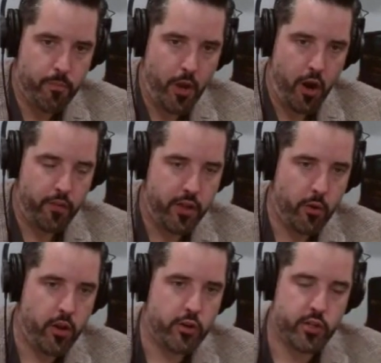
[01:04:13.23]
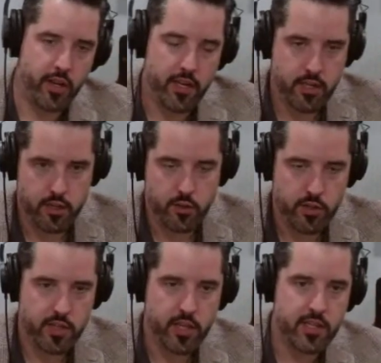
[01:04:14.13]
All right, the Oyarsa continues.
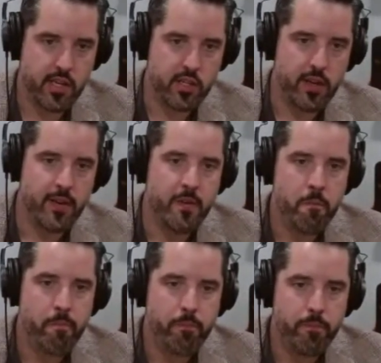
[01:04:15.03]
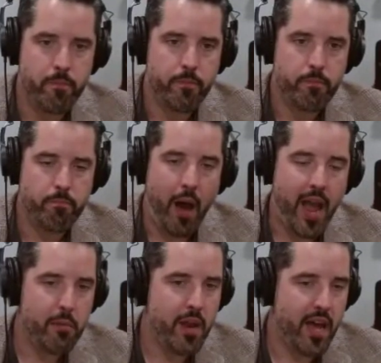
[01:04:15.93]
He says, I
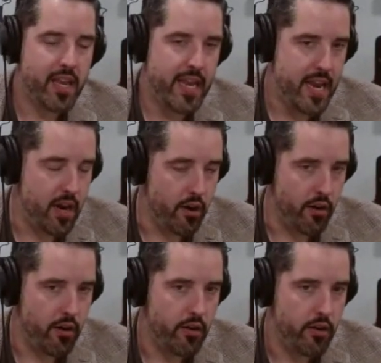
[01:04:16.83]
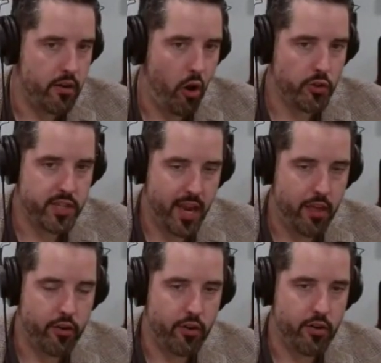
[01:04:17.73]
am not here
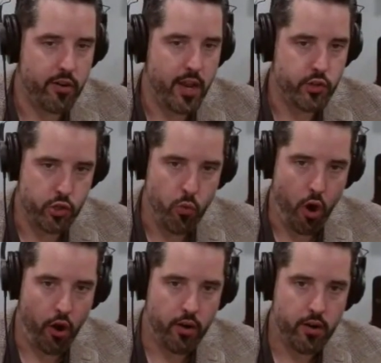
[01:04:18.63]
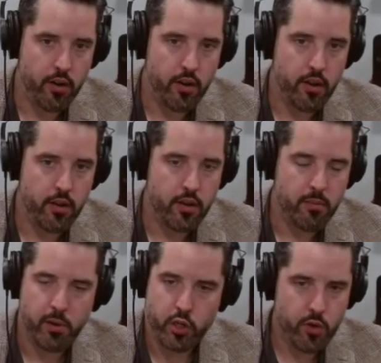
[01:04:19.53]
altogether as you are,
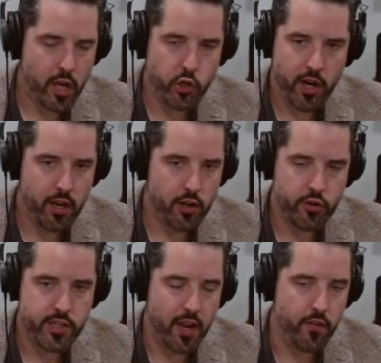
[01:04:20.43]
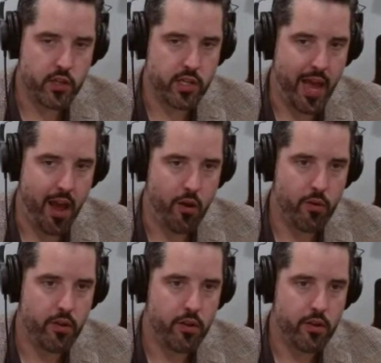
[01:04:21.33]
but do not try to understand this
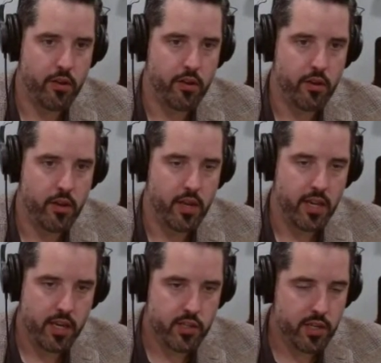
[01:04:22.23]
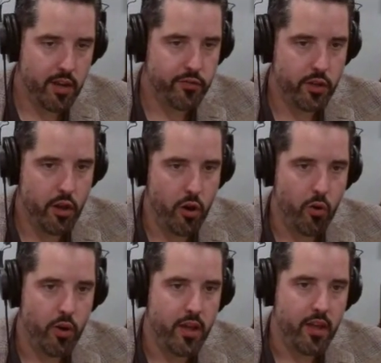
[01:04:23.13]
now. It is enough to
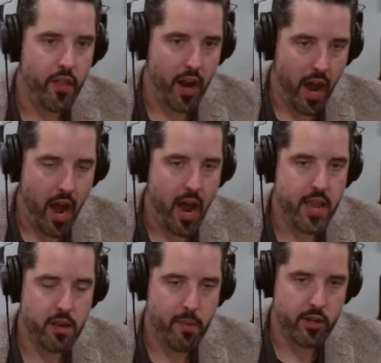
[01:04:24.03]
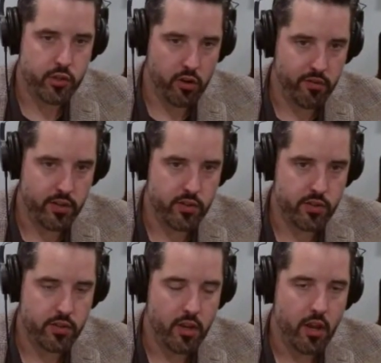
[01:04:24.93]
know that I and my
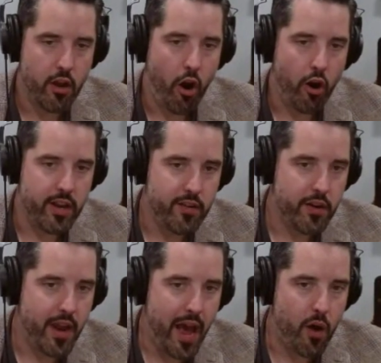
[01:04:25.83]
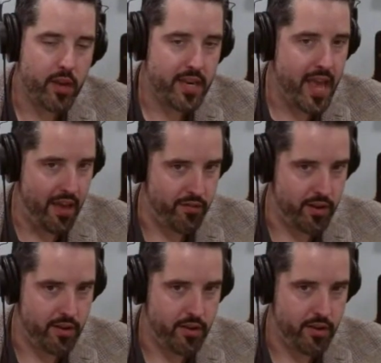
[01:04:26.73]
servants are even now in heaven.